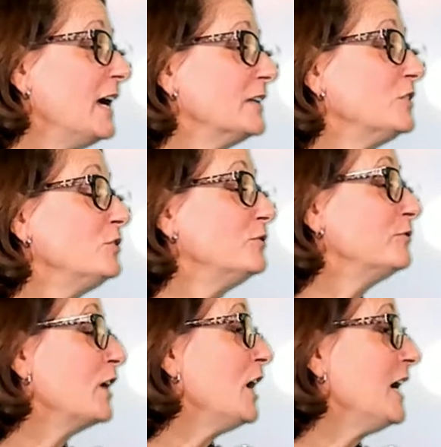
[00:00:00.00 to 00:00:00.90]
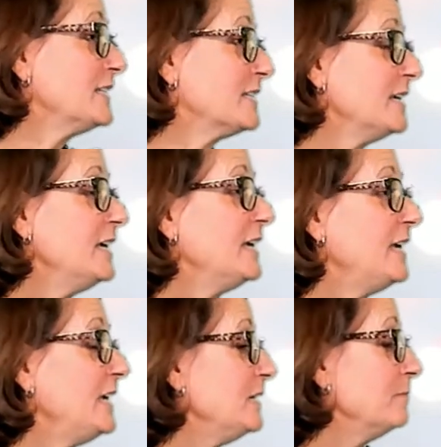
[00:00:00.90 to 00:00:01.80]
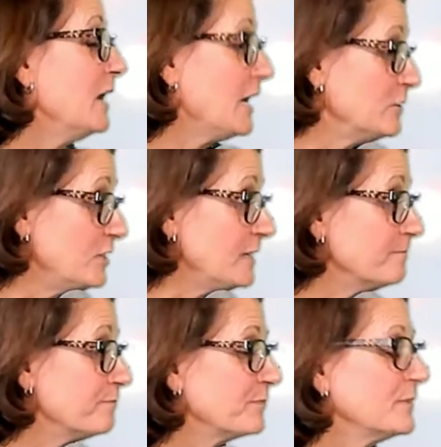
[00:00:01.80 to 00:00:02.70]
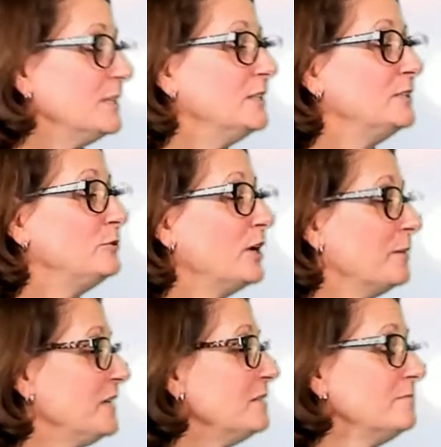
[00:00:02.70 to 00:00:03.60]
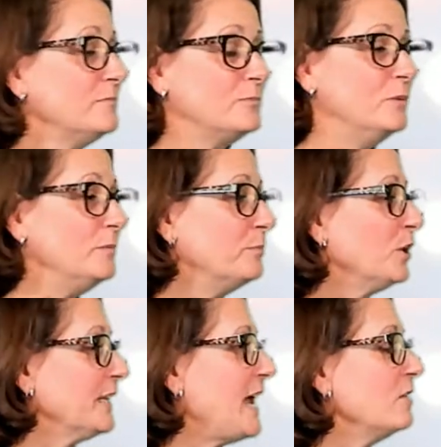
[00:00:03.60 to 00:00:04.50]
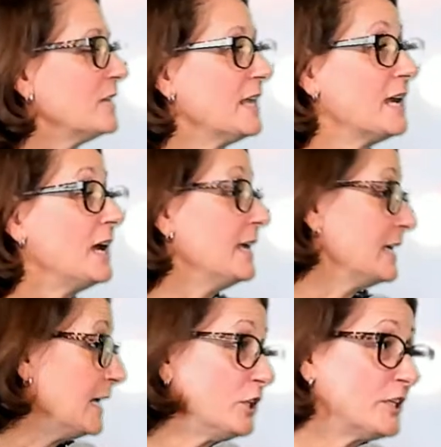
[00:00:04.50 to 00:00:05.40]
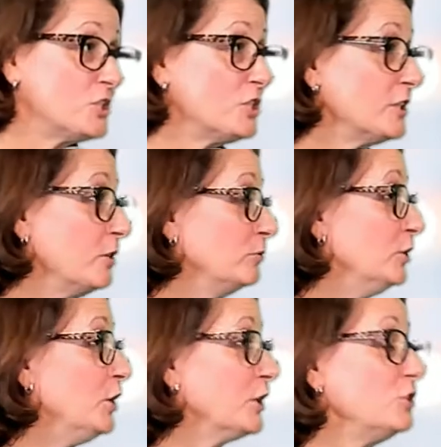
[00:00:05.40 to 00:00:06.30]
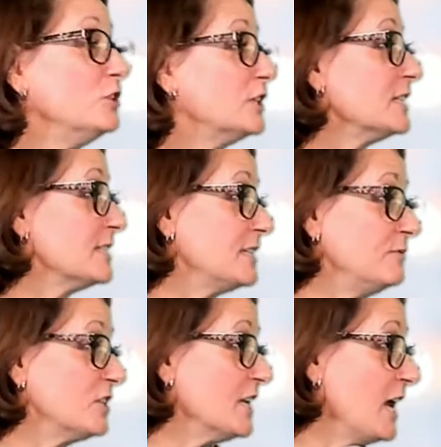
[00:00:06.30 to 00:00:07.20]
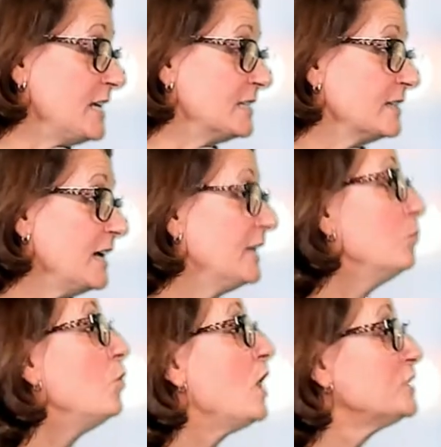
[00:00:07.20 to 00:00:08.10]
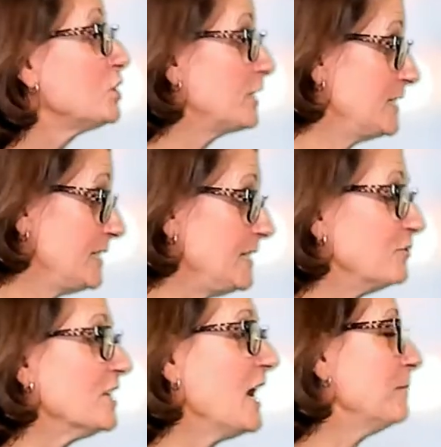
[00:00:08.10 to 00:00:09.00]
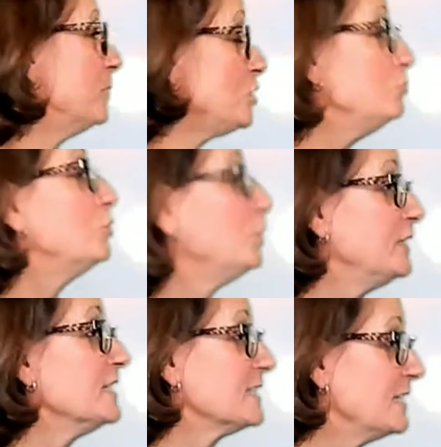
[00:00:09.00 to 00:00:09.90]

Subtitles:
you've got a IUD, you come in, we pull it out, and I look at you and go, look, you could conceive tonight. I don't want you to conceive tonight, but you could conceive